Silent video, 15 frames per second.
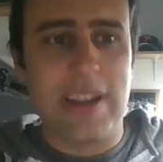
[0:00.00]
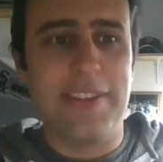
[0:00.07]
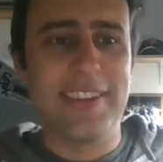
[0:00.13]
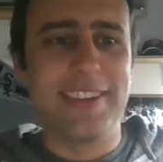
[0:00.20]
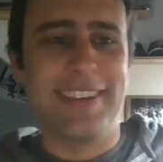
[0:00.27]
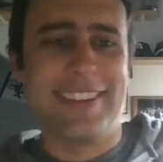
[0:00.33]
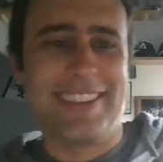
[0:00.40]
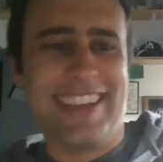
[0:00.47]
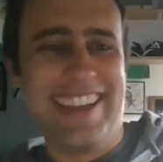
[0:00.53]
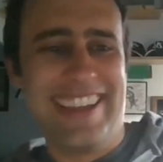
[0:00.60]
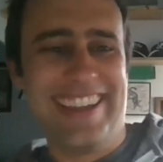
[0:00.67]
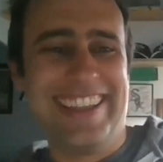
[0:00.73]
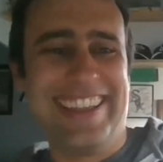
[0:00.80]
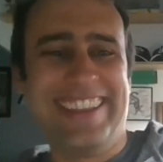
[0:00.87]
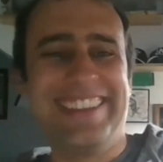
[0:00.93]
now this is
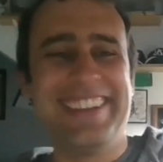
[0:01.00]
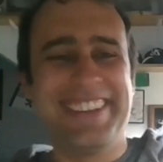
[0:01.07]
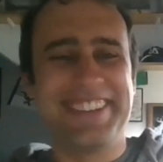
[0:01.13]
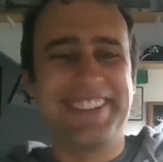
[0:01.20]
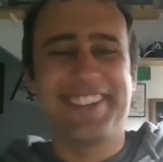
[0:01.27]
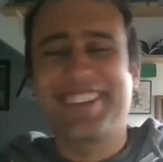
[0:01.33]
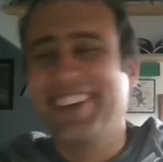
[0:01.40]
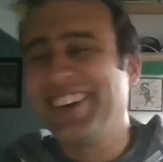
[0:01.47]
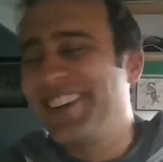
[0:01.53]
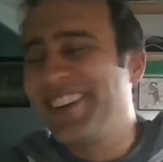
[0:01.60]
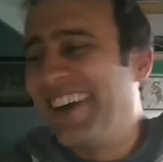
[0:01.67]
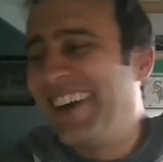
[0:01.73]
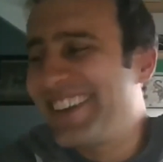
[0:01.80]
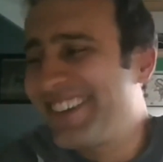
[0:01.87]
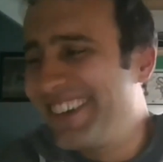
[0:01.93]
this is a good
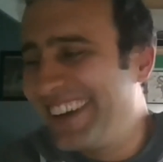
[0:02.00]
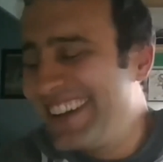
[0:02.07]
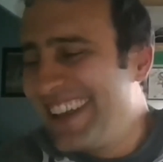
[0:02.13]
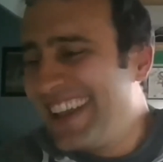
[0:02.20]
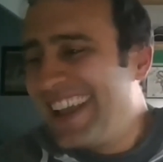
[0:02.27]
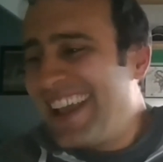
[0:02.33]
question.